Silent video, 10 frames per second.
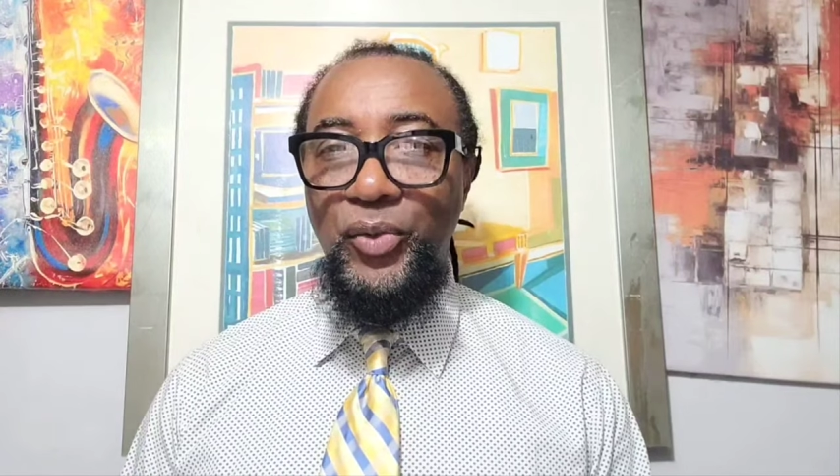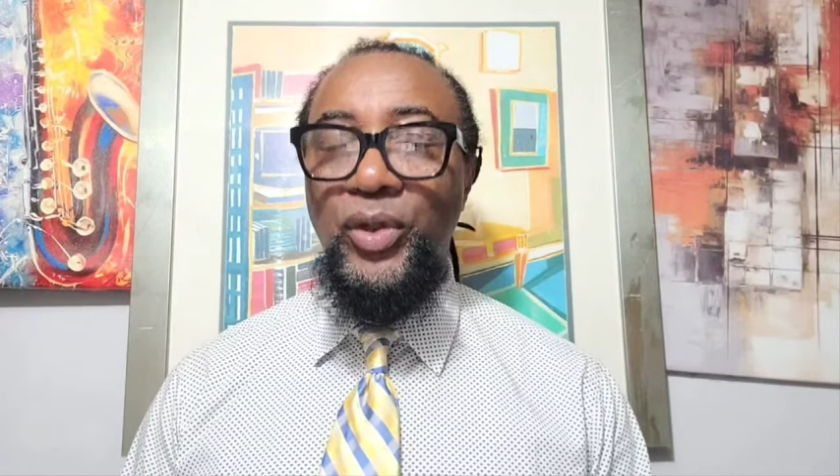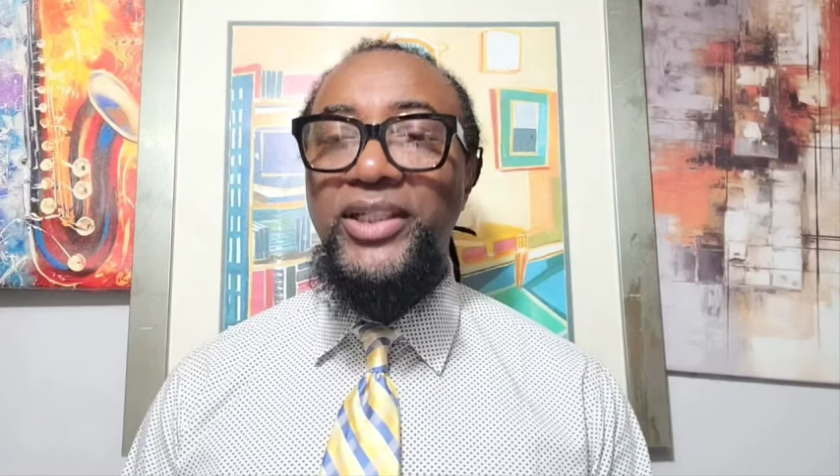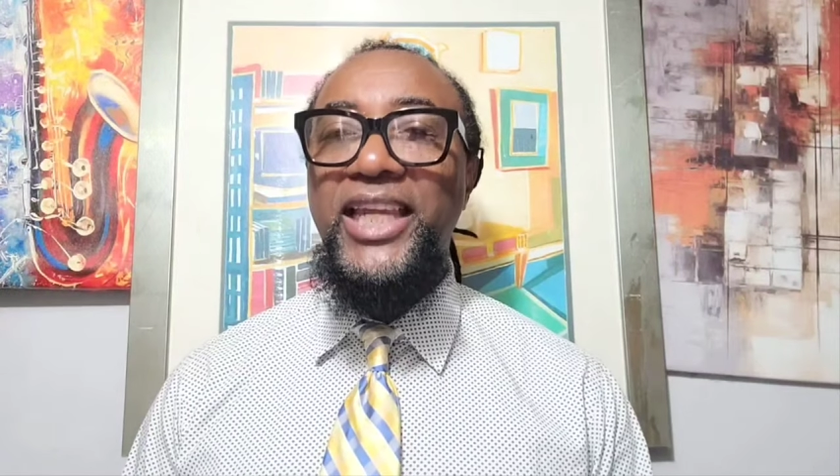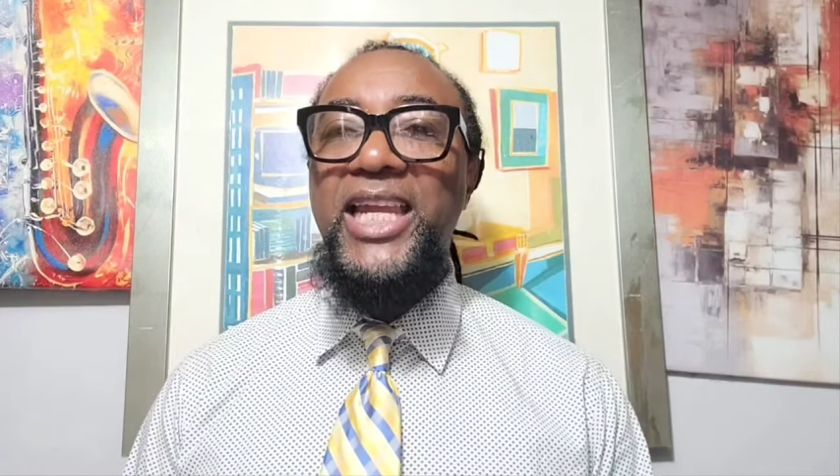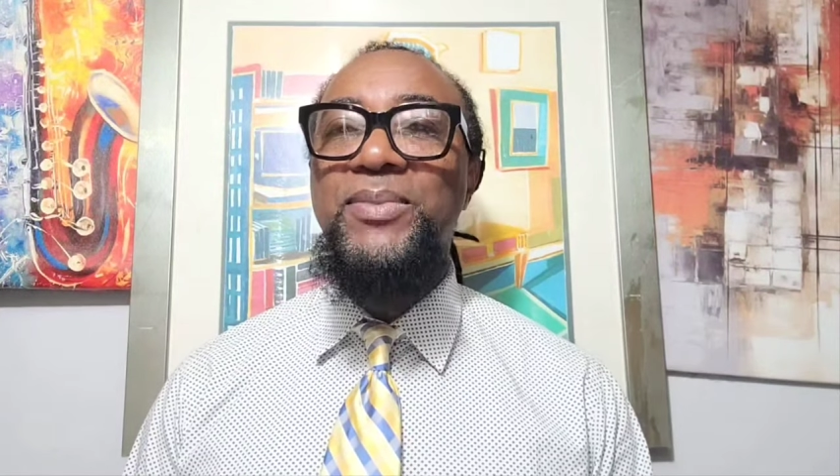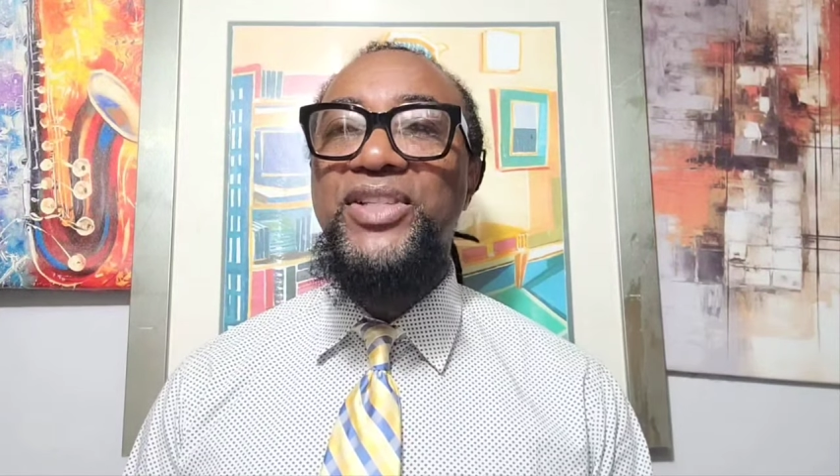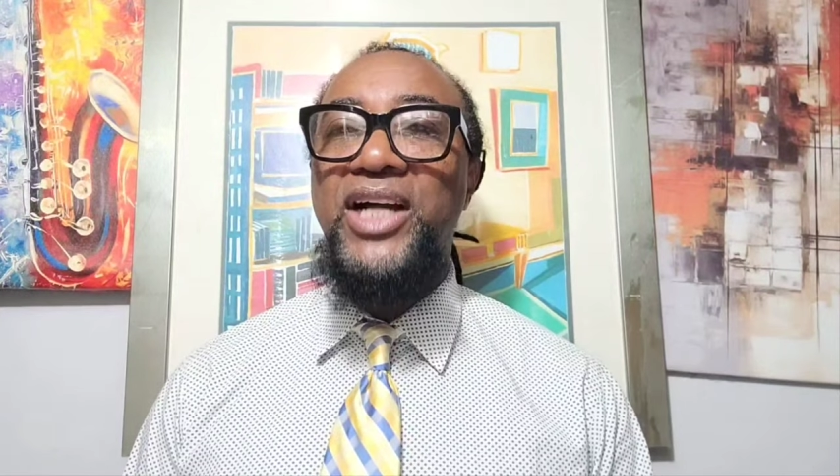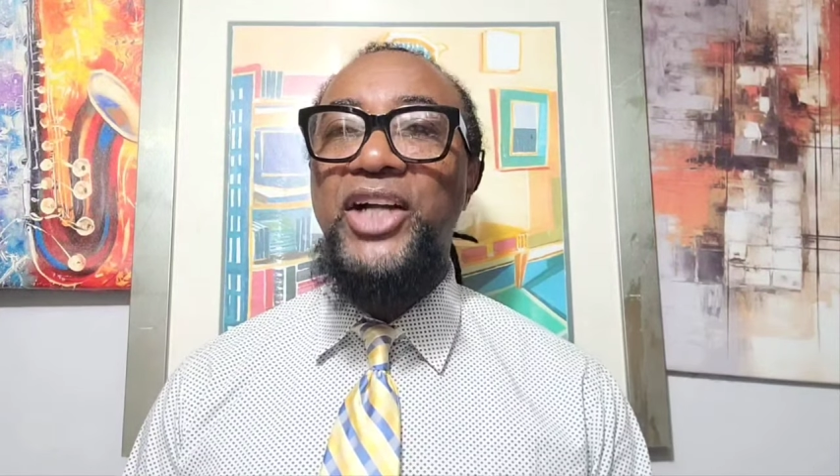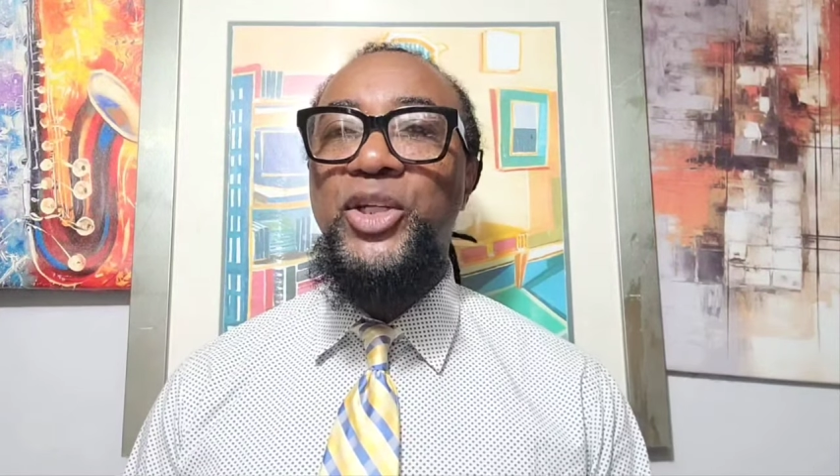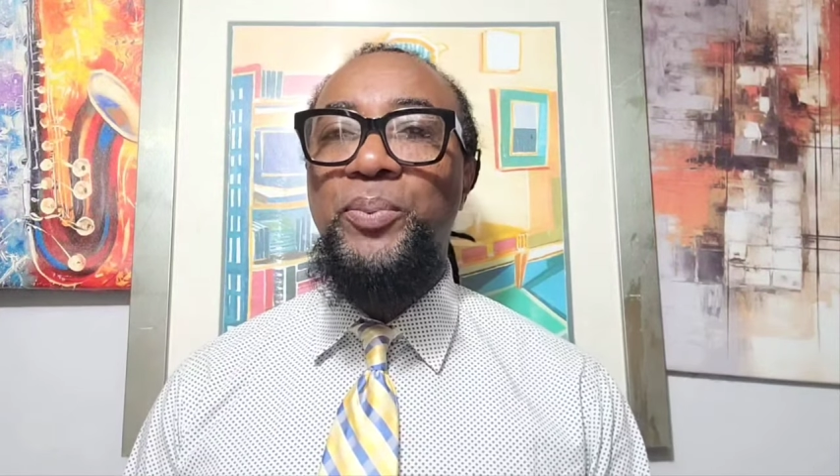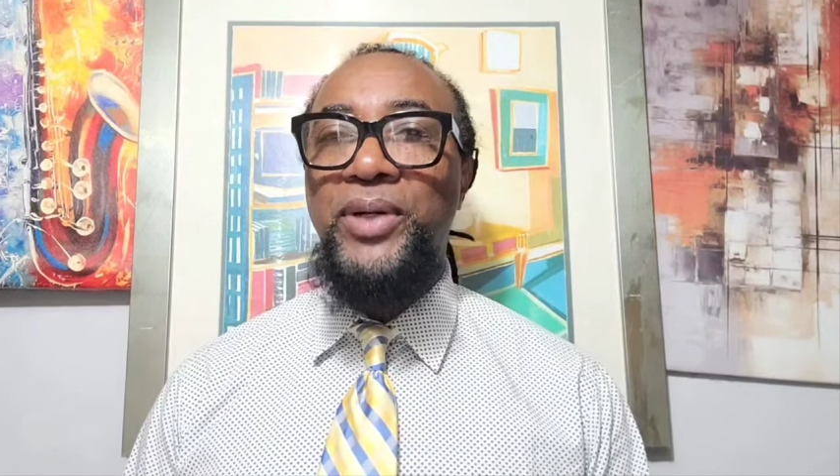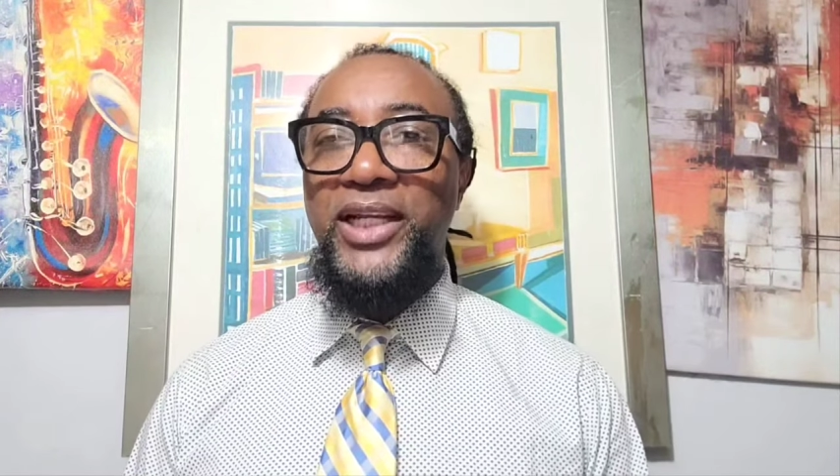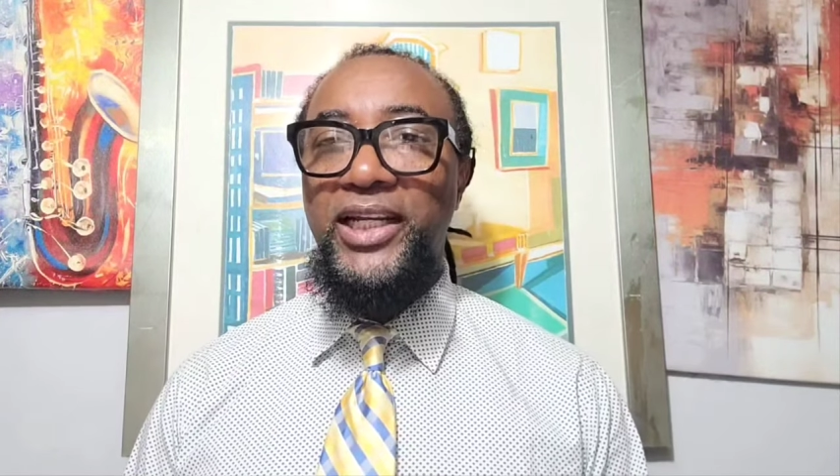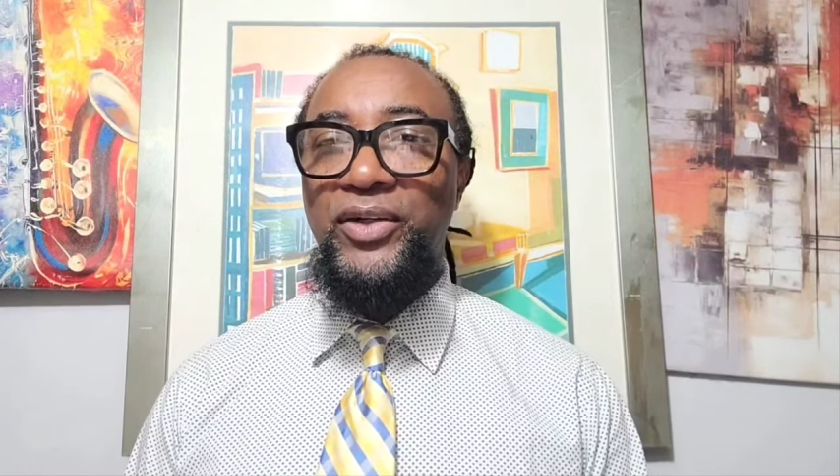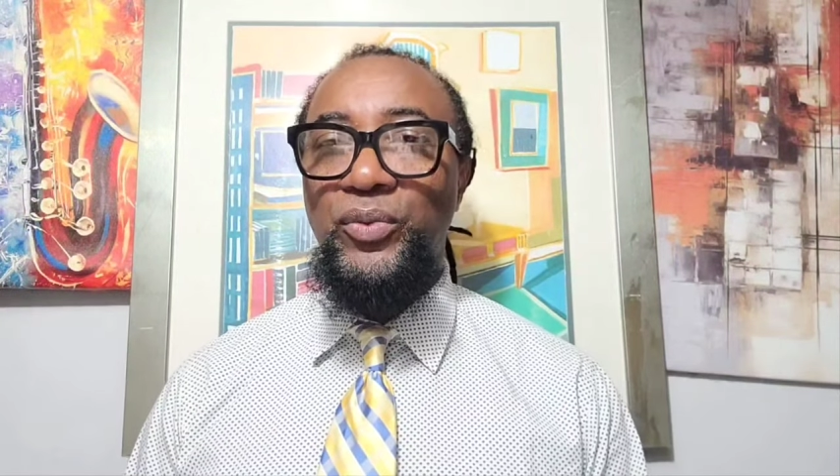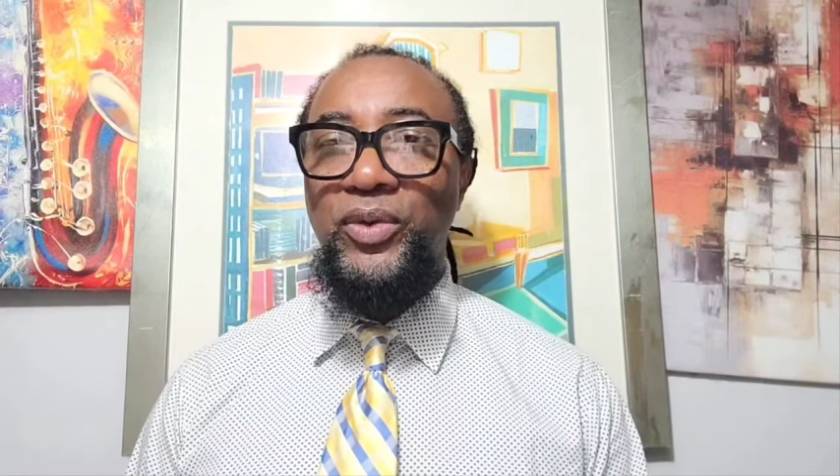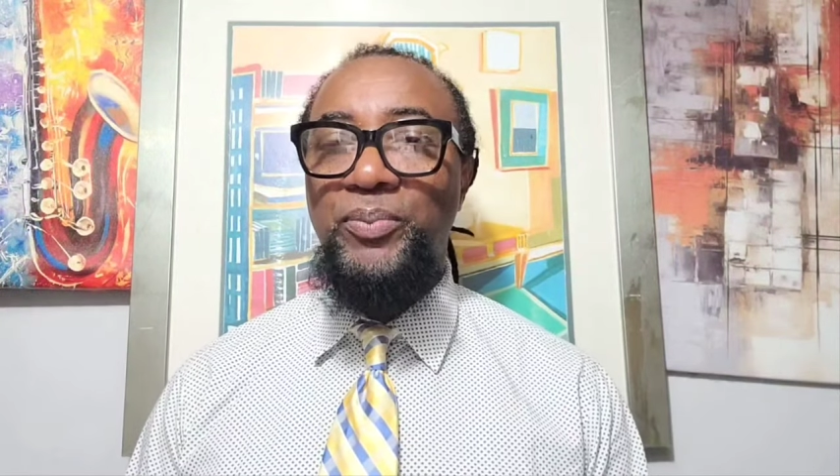what games are you playing